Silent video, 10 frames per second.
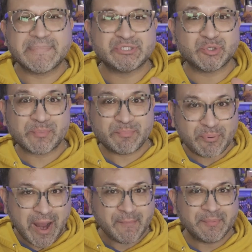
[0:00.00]
because you
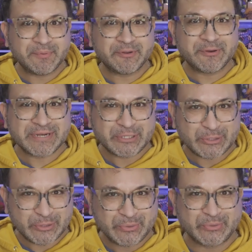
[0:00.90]
probably already
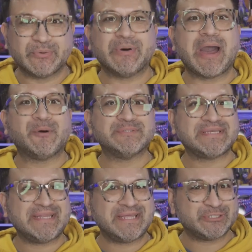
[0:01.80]
knew I was
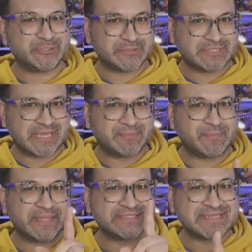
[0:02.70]
getting a
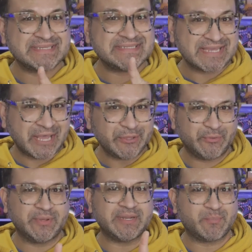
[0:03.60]
turntable because I did tell
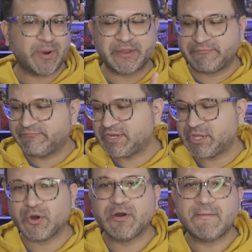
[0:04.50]
you in a prior
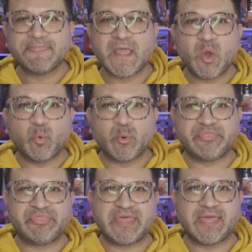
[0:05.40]
video
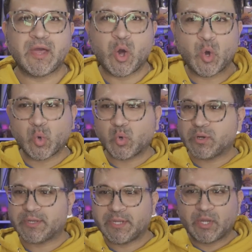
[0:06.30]
with the
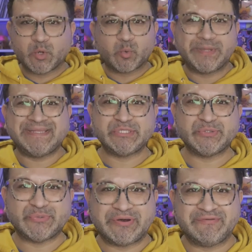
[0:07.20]
whole
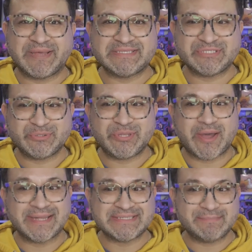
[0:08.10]
redo of my studio.
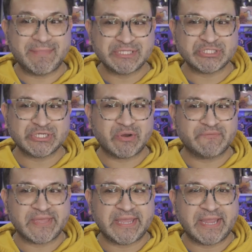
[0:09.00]
I did mention
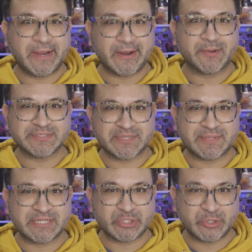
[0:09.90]
over here I was going
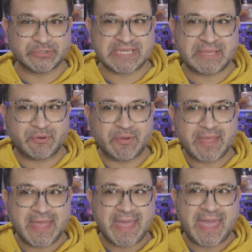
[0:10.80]
to put a turntable
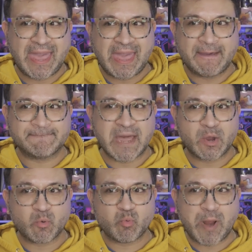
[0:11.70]
and
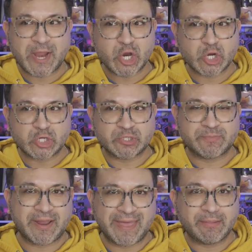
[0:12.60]
my record,
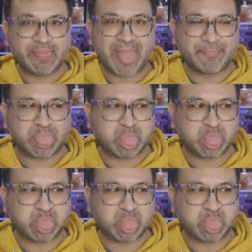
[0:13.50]
my, L, no,